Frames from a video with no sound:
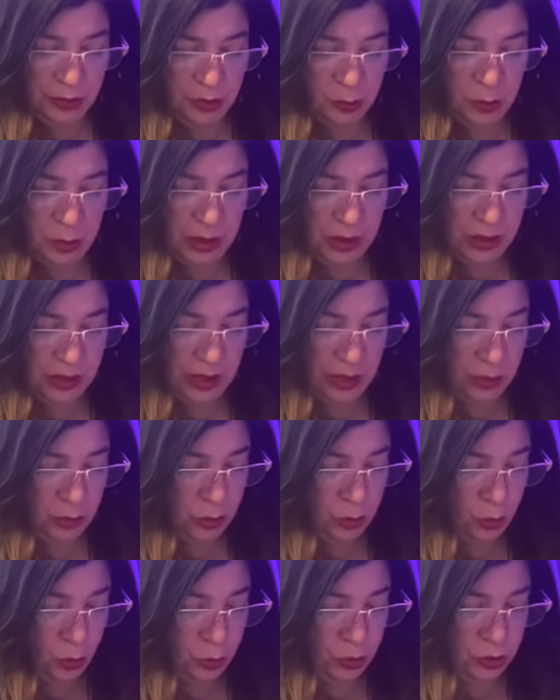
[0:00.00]
reconnect to
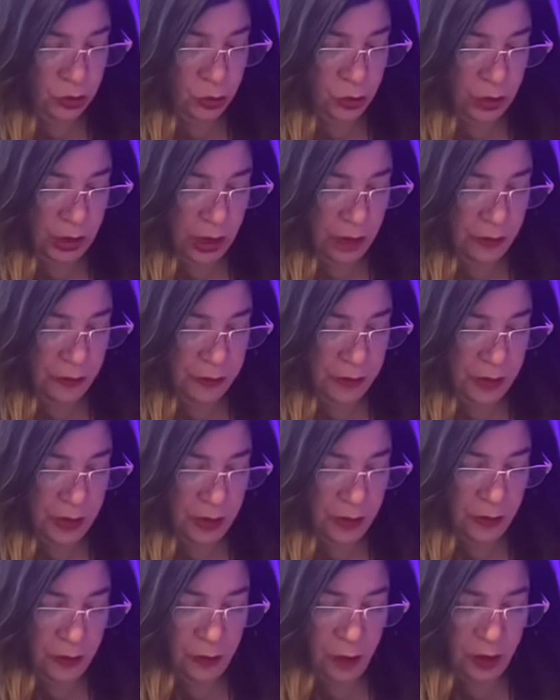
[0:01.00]
those you love.
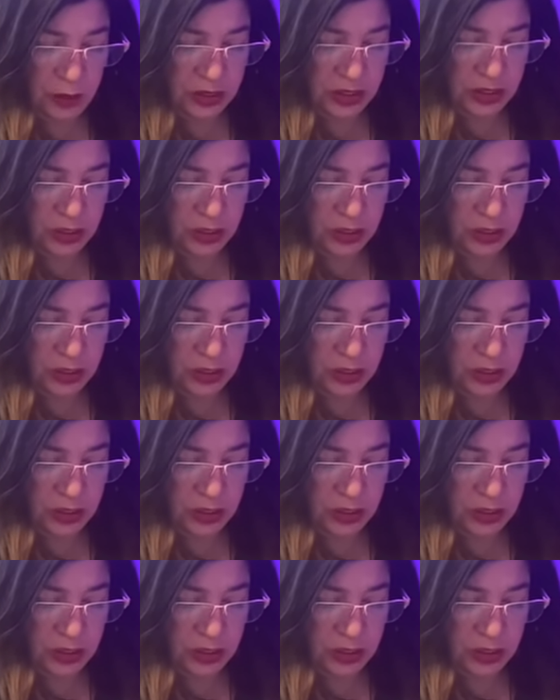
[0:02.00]
Foxes